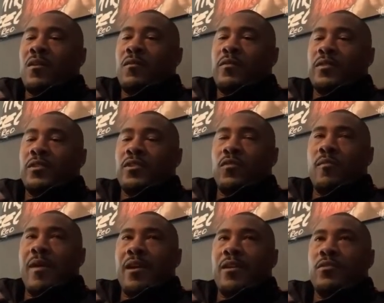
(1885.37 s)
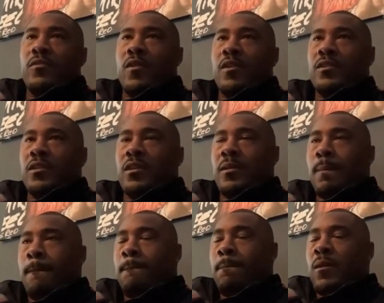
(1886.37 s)
for Silverback University
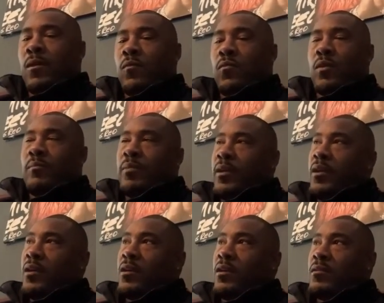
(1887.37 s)
would be